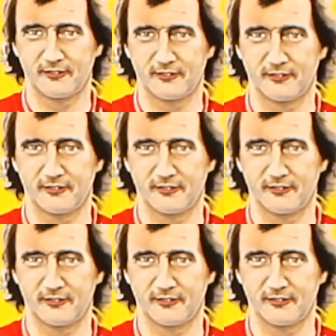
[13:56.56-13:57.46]

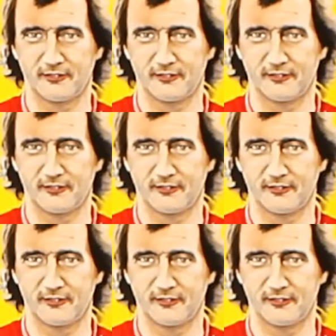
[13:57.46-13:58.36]

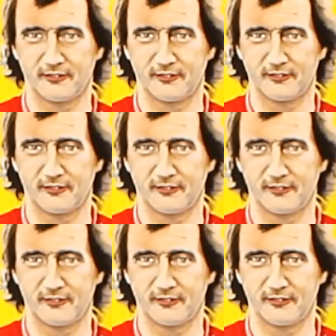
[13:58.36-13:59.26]

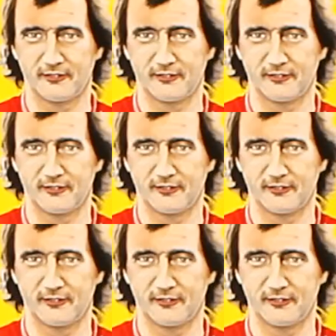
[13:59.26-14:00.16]

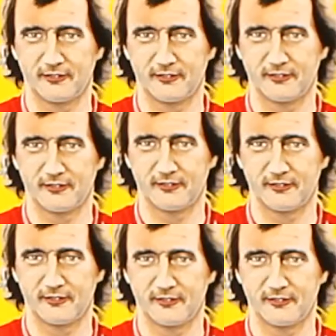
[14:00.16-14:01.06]

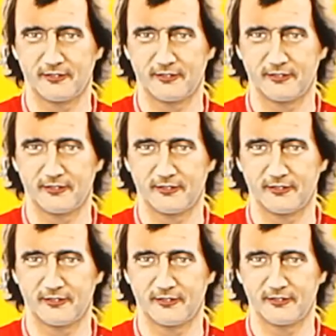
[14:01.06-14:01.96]

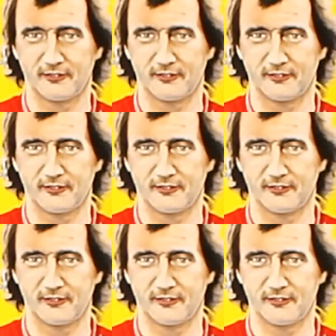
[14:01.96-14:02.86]

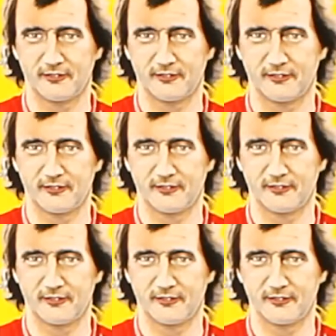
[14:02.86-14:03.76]

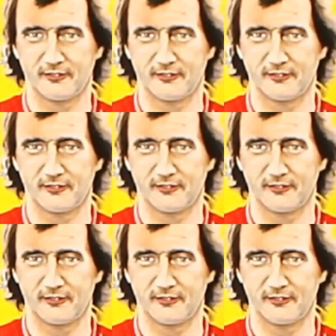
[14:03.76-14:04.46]
This person isn't speaking.